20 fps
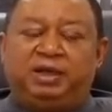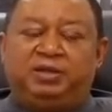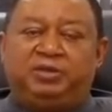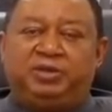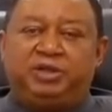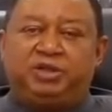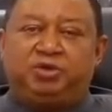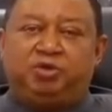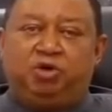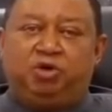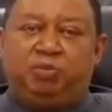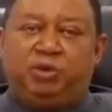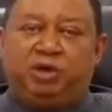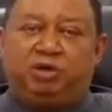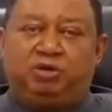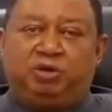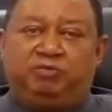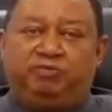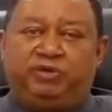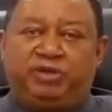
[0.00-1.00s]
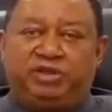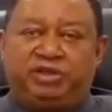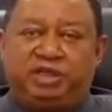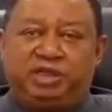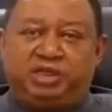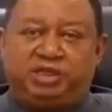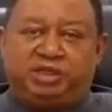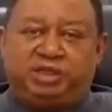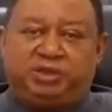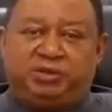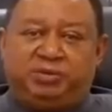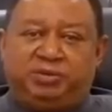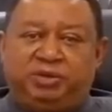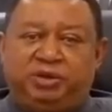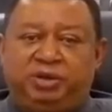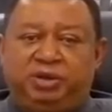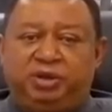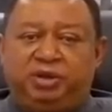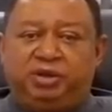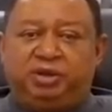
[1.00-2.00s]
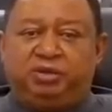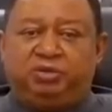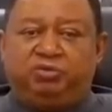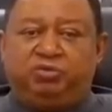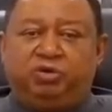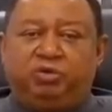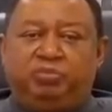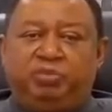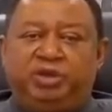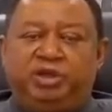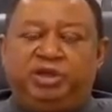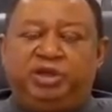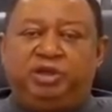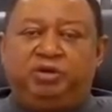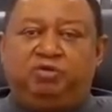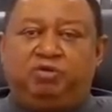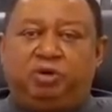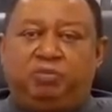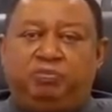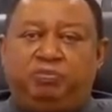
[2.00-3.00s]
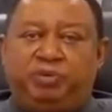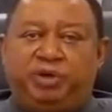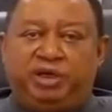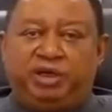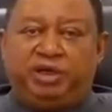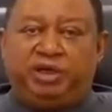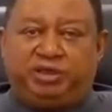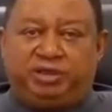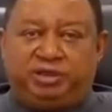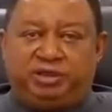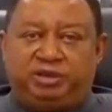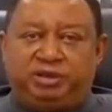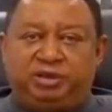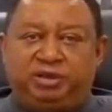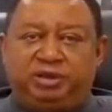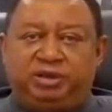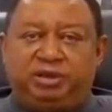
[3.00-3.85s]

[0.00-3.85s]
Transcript: And this global conversation would be incomplete,